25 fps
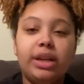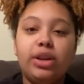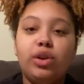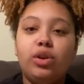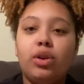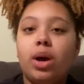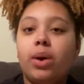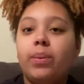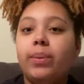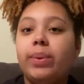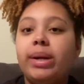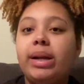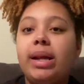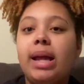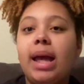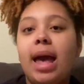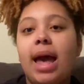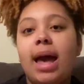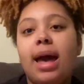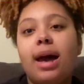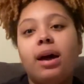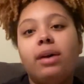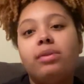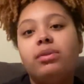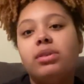You already
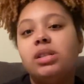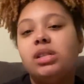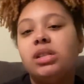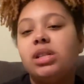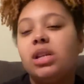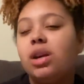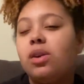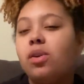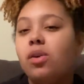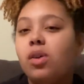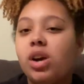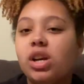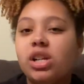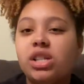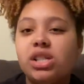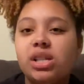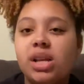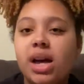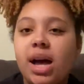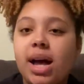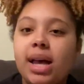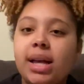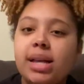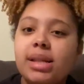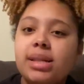have the steroid
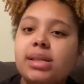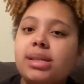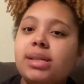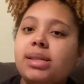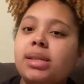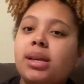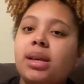shots.